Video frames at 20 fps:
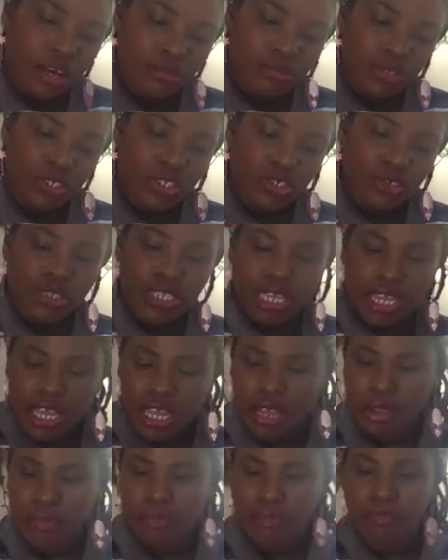So
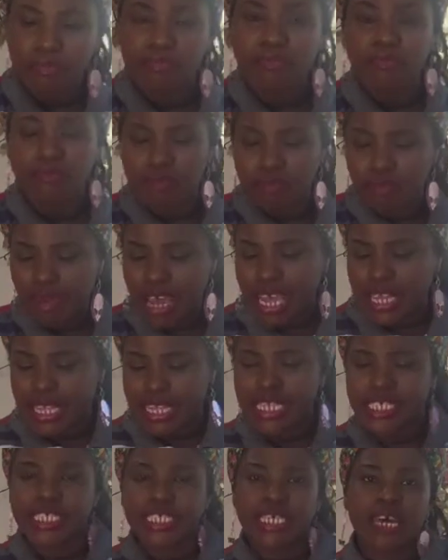by
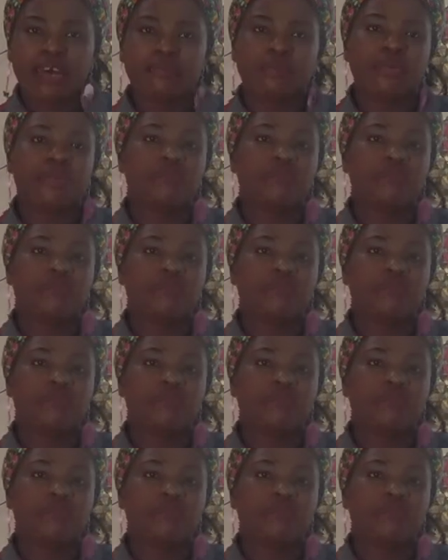this step,